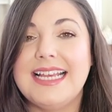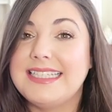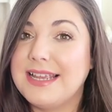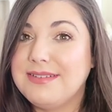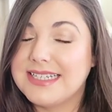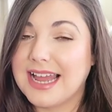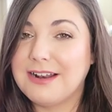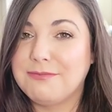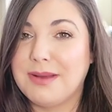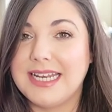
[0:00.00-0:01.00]
It saved a
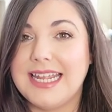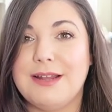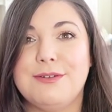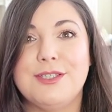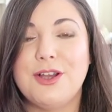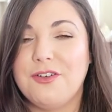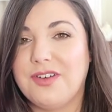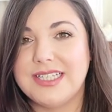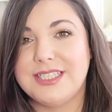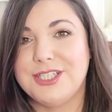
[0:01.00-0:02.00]
ton of money, it was so
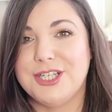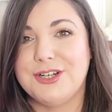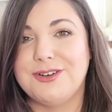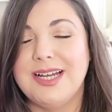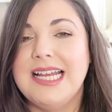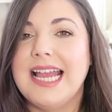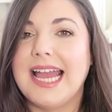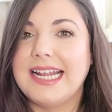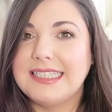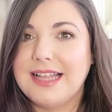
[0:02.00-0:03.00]
fun to do,
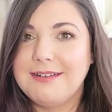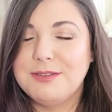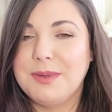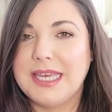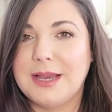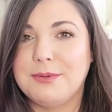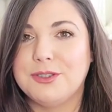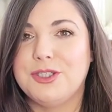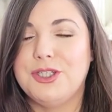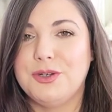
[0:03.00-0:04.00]
and I loved being
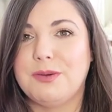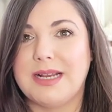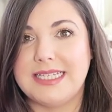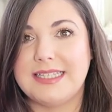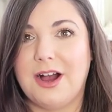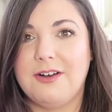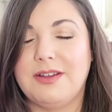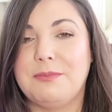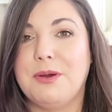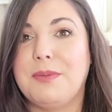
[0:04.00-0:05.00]
able to do it myself
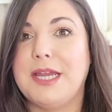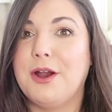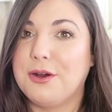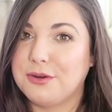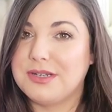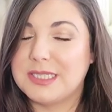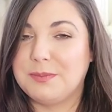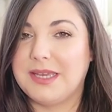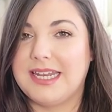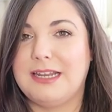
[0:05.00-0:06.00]
and put my own
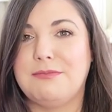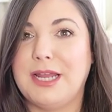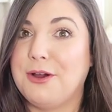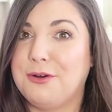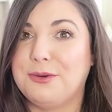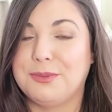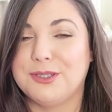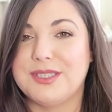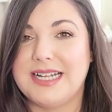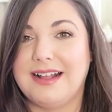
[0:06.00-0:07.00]
spin and my own
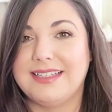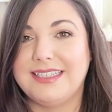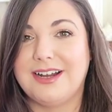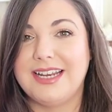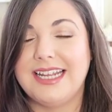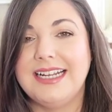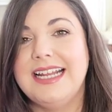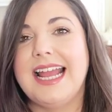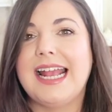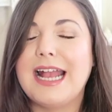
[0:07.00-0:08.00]
personality on it
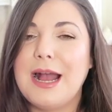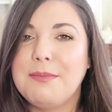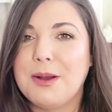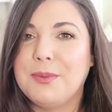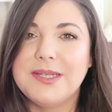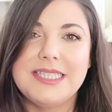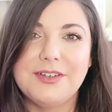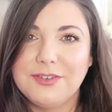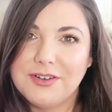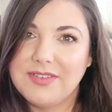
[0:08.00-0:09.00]
and come up with
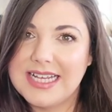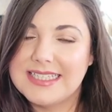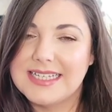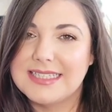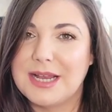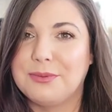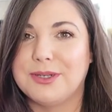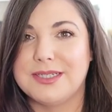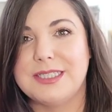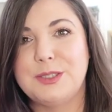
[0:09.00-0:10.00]
different vases that
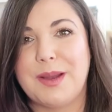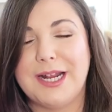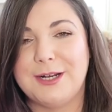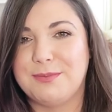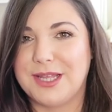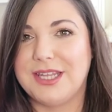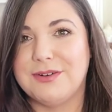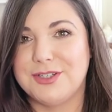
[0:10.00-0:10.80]
were inspired by the